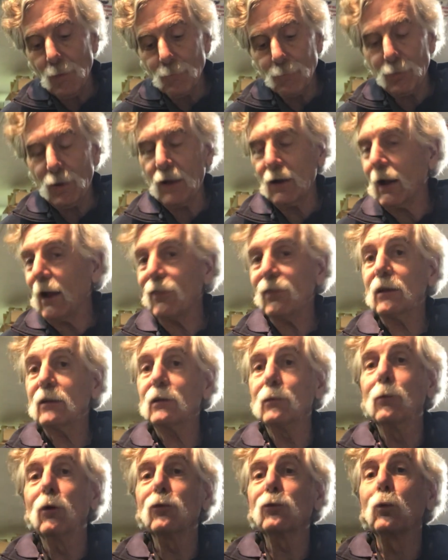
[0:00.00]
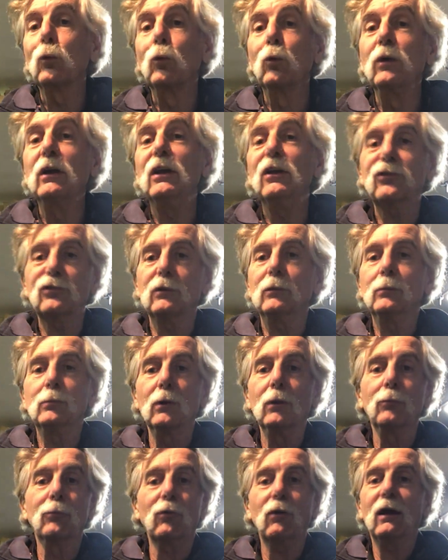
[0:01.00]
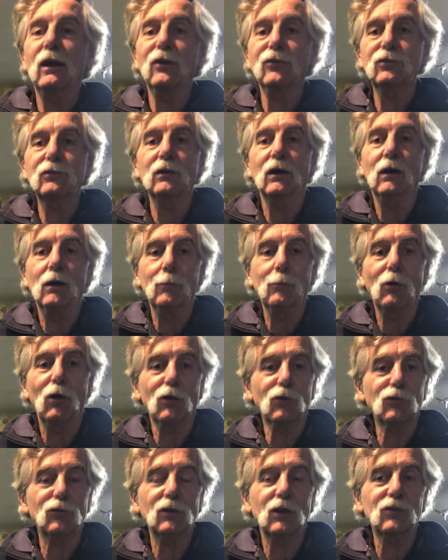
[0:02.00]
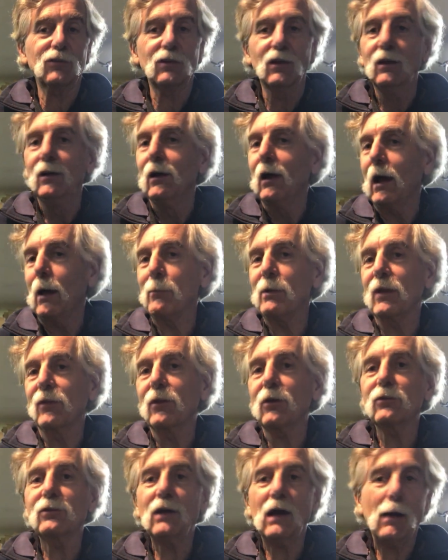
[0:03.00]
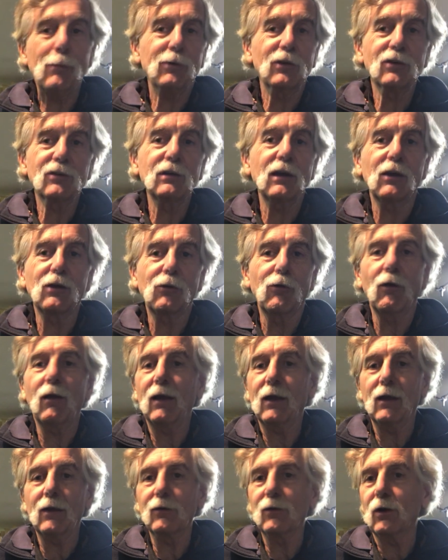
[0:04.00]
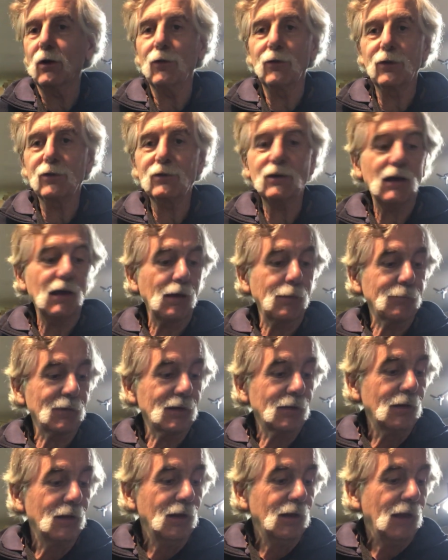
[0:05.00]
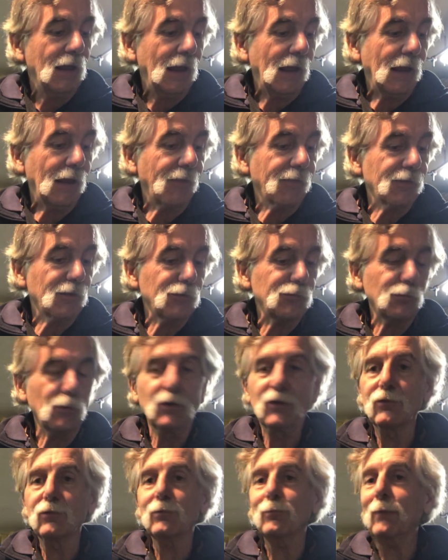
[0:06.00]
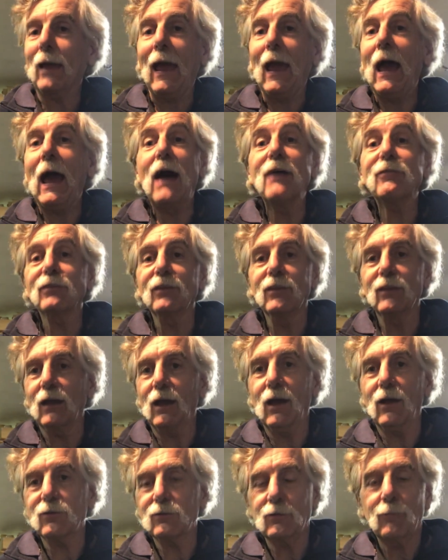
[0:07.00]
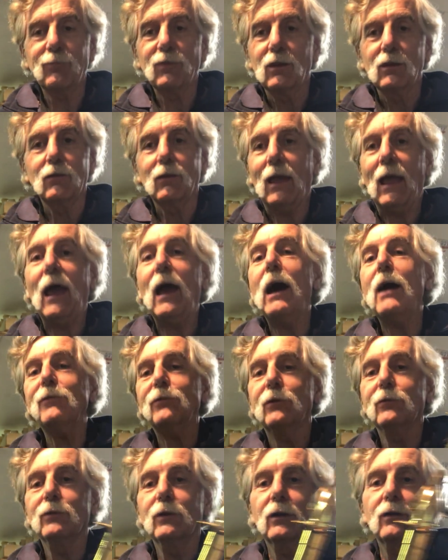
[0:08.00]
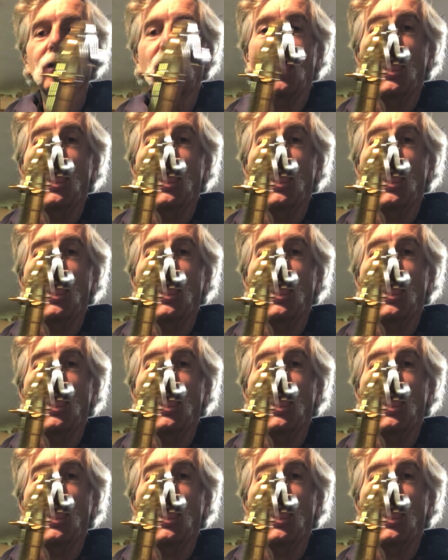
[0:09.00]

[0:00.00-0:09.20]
but I think the most reasonable priced Mark 6, I mean, they're topping 10 grand all the time, and this one's half of that. Half of it.